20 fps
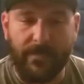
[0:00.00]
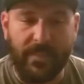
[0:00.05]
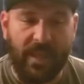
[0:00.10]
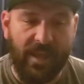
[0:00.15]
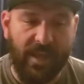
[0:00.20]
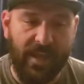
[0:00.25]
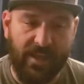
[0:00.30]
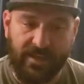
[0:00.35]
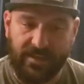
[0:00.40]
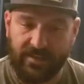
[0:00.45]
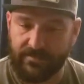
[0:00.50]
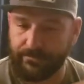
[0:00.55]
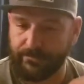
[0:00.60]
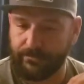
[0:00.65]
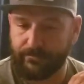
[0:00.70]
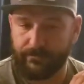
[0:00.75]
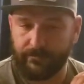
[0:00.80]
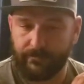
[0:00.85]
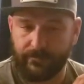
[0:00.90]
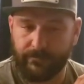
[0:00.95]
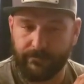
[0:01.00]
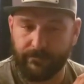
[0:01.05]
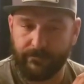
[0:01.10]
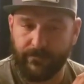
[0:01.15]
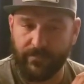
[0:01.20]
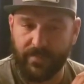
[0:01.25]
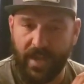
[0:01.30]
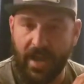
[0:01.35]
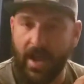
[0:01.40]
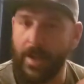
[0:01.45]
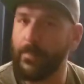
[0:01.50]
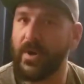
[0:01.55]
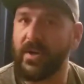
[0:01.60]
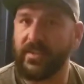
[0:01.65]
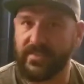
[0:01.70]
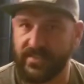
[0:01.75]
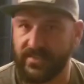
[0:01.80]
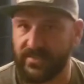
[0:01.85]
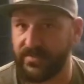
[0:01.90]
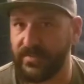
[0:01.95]
hey, I bought
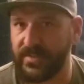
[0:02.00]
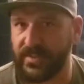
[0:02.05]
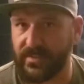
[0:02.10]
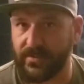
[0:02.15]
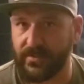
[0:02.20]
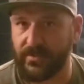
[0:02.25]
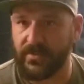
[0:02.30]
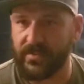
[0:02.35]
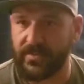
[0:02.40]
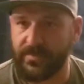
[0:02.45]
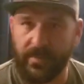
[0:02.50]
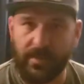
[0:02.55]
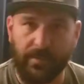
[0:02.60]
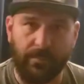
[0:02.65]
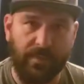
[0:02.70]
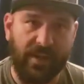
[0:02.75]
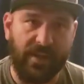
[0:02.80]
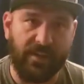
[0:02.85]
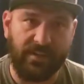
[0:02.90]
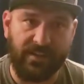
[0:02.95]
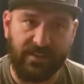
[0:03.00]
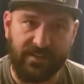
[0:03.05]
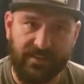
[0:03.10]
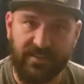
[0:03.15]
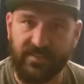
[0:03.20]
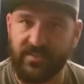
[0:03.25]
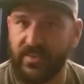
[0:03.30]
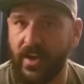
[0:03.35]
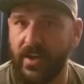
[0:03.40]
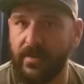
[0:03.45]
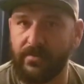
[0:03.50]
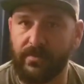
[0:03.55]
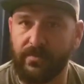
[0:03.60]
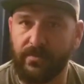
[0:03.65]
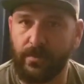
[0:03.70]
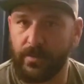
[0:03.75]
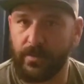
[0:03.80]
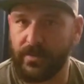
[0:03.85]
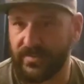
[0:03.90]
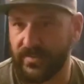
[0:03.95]
this vehicle, it's been abandoned at this lot
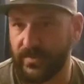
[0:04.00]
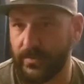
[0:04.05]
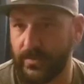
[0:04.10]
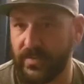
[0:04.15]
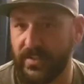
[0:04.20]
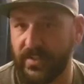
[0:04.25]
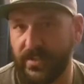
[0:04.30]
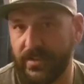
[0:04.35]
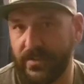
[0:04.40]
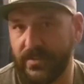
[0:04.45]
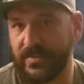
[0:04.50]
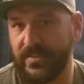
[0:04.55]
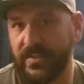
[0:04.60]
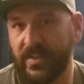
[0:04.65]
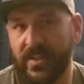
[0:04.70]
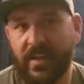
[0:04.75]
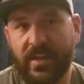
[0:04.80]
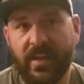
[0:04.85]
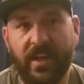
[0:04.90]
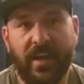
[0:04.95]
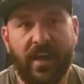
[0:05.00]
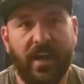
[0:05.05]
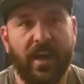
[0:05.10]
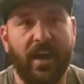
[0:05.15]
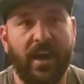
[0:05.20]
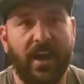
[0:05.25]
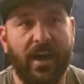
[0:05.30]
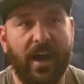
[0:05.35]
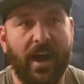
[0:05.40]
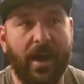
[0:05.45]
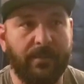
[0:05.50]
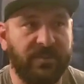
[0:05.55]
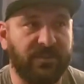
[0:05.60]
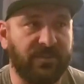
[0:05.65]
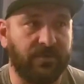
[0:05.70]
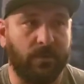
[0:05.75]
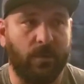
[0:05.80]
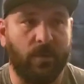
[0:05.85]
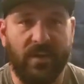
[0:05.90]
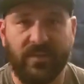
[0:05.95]
for 42 years. I'm just
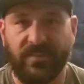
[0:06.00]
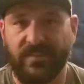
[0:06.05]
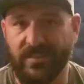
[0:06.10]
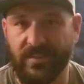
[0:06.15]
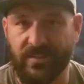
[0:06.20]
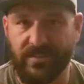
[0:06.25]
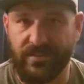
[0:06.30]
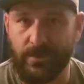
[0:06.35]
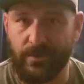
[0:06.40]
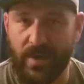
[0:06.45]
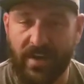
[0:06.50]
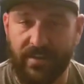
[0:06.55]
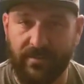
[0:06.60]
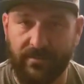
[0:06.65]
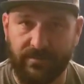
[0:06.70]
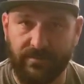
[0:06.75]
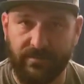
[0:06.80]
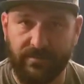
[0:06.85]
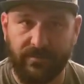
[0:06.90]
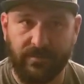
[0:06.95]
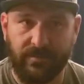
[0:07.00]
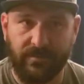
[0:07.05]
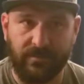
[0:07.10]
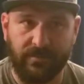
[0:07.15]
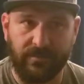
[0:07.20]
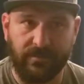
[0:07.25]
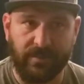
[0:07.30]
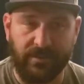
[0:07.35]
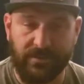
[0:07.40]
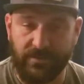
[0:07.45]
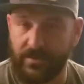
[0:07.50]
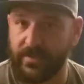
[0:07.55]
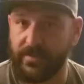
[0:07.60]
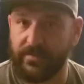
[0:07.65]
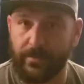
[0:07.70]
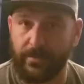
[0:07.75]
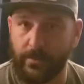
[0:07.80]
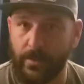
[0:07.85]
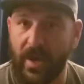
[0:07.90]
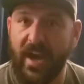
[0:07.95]
requesting that you have either
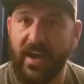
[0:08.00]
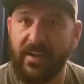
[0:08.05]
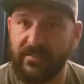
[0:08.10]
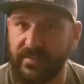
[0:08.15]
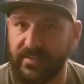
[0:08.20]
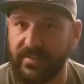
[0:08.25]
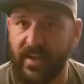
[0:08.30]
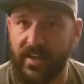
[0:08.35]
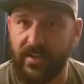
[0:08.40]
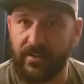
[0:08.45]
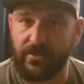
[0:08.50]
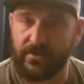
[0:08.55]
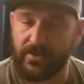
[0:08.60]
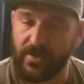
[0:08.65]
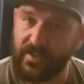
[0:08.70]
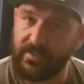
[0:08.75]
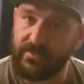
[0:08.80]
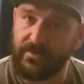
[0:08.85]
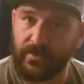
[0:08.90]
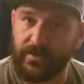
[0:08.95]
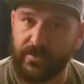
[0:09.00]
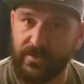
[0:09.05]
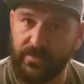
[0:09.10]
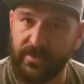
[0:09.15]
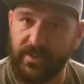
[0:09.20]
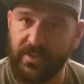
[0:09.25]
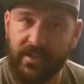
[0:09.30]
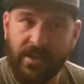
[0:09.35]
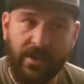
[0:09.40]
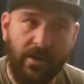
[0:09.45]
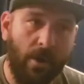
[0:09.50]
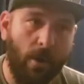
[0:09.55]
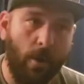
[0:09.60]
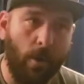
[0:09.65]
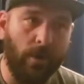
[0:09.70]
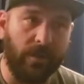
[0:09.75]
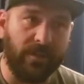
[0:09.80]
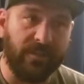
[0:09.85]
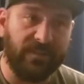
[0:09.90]
if you have the title, transfer it to me, or